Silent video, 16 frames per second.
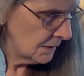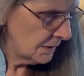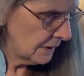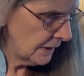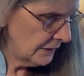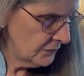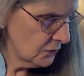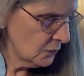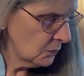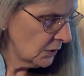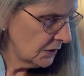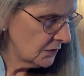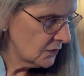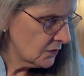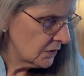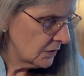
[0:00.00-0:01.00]
Ace of
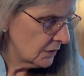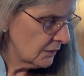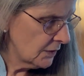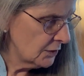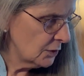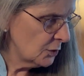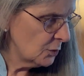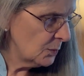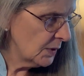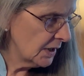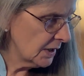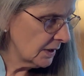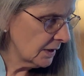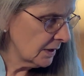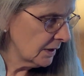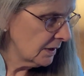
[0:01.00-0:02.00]
Wands, the new
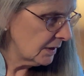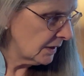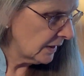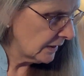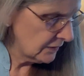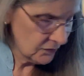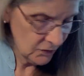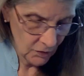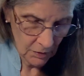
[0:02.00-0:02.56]
beginning, yes.